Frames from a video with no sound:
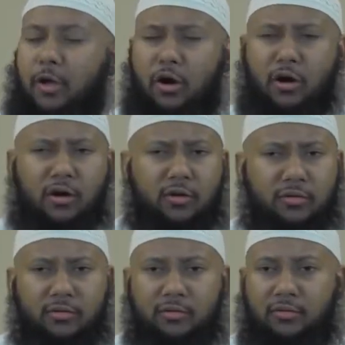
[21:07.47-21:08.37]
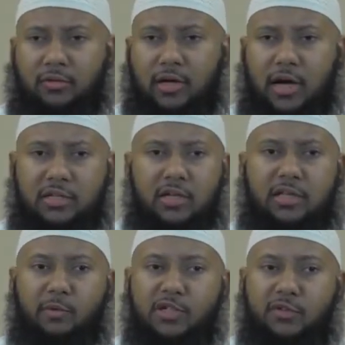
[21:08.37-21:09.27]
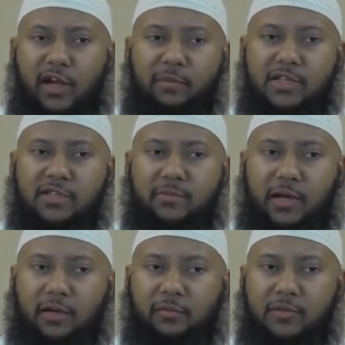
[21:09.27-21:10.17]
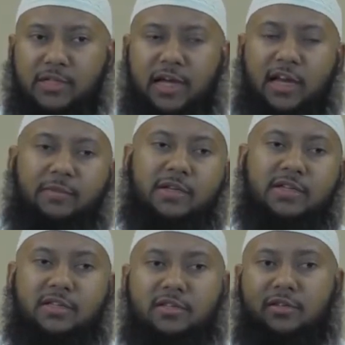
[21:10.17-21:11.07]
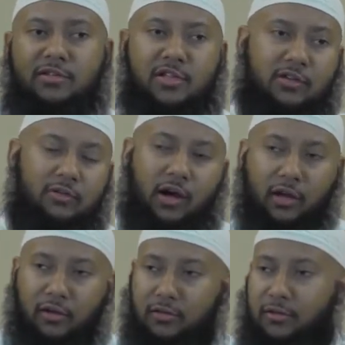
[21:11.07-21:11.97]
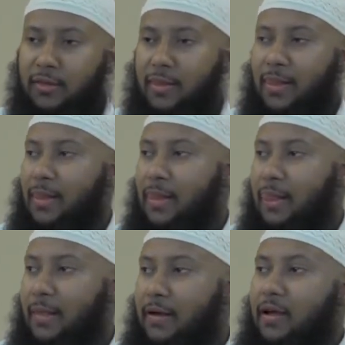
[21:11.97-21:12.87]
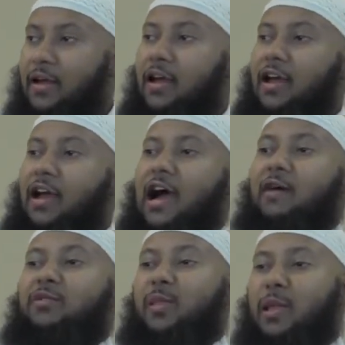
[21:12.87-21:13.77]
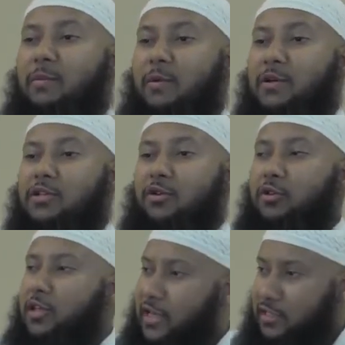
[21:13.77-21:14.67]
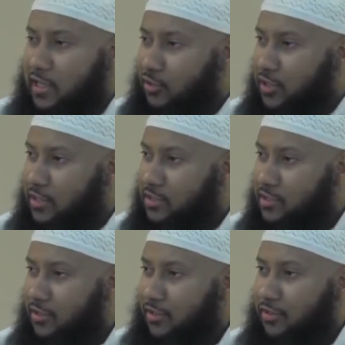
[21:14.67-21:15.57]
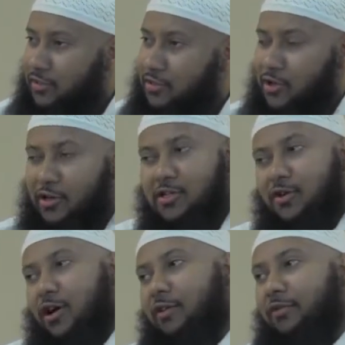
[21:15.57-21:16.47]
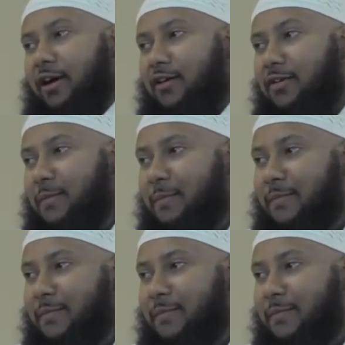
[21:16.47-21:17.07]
No. I said the most famous man. Salim is Shaitan. Abdullah bin Mas'ud. Did I tell you the answer though? You're disqualified.